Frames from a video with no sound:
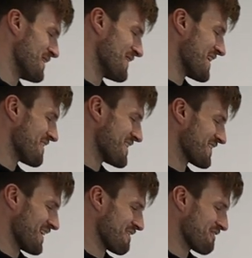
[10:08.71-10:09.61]
but there
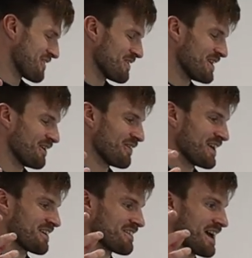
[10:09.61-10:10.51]
is a few little
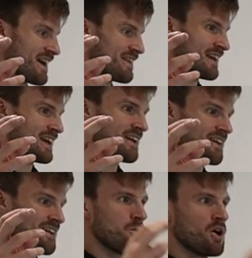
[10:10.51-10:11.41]
things that I
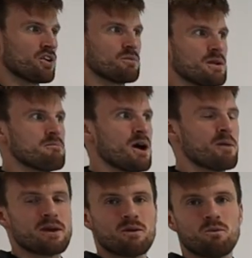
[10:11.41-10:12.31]
think possibly
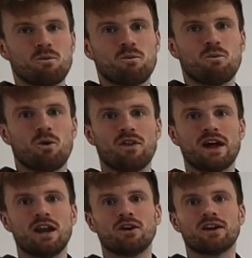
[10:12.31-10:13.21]
might be what
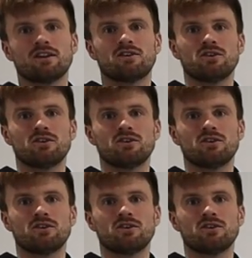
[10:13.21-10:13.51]
they're looking